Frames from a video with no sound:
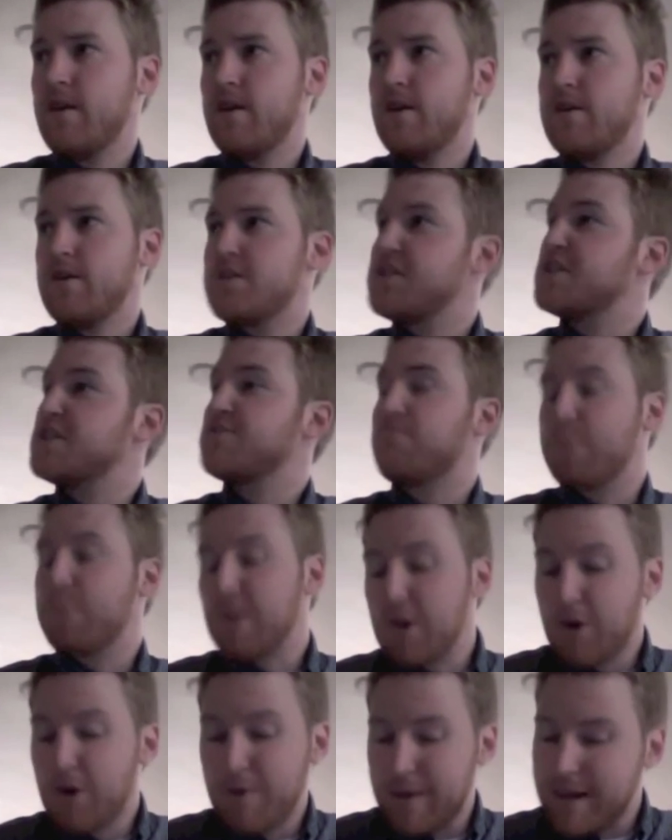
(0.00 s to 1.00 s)
She's
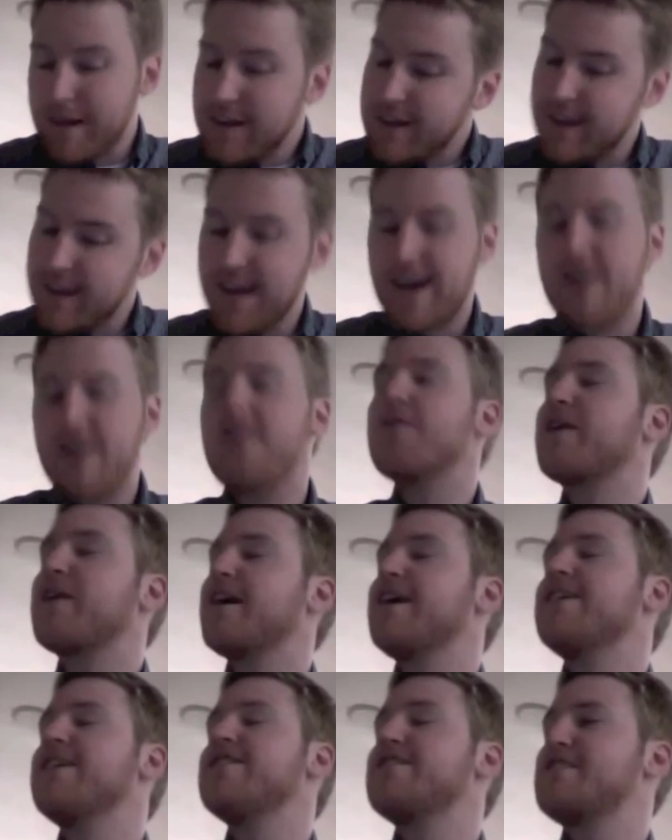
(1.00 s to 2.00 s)
blooming, yeah,
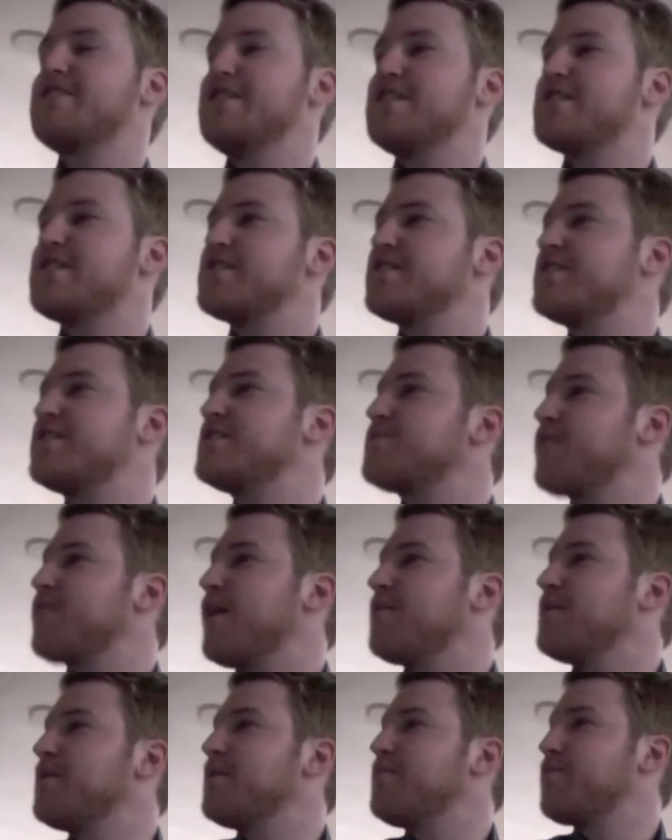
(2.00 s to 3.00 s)
okay. She's
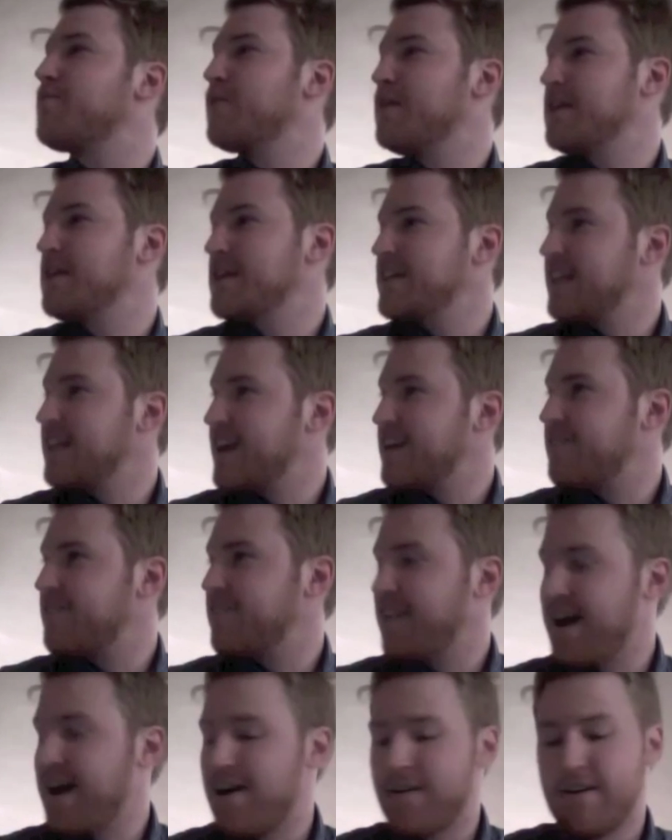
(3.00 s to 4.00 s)
probably pretty like a
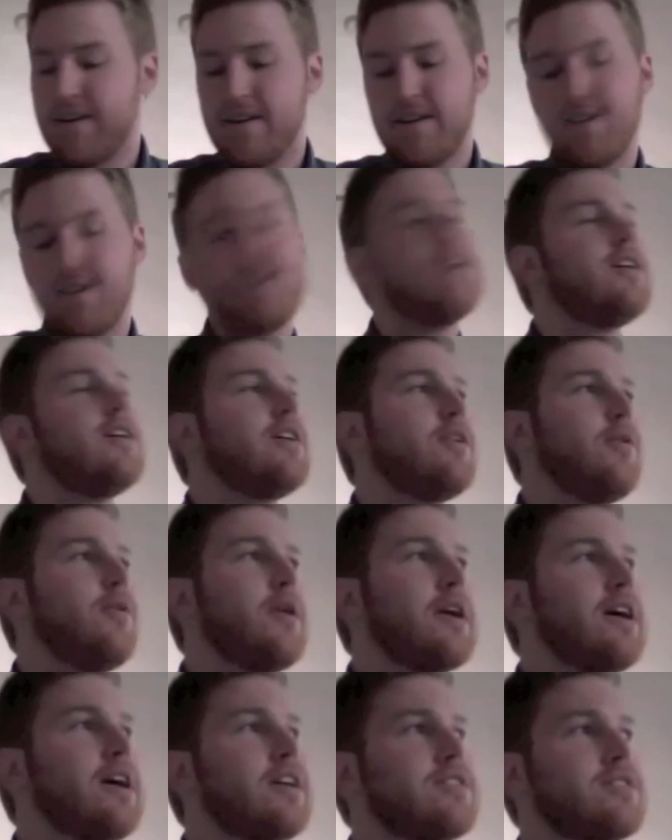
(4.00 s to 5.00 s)
flower. What
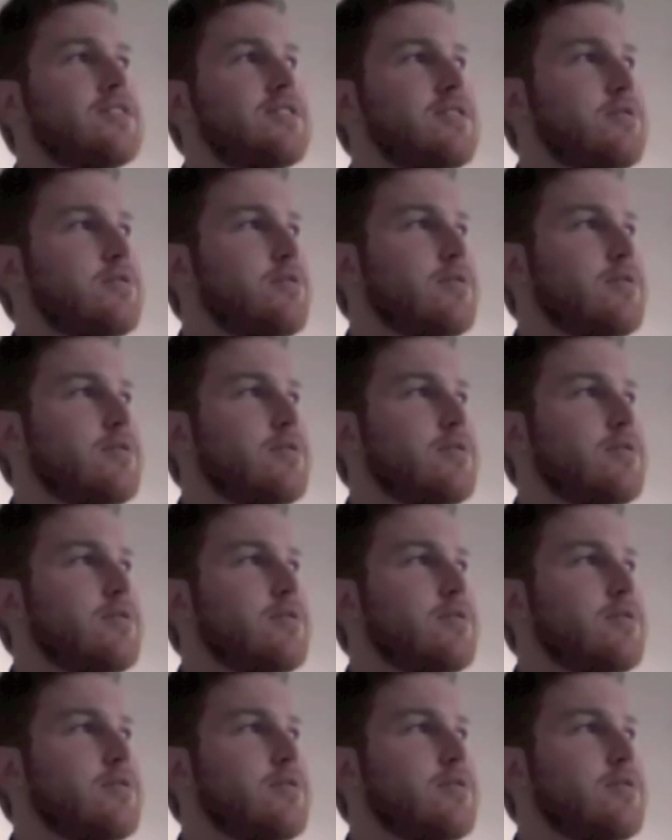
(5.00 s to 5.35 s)
else?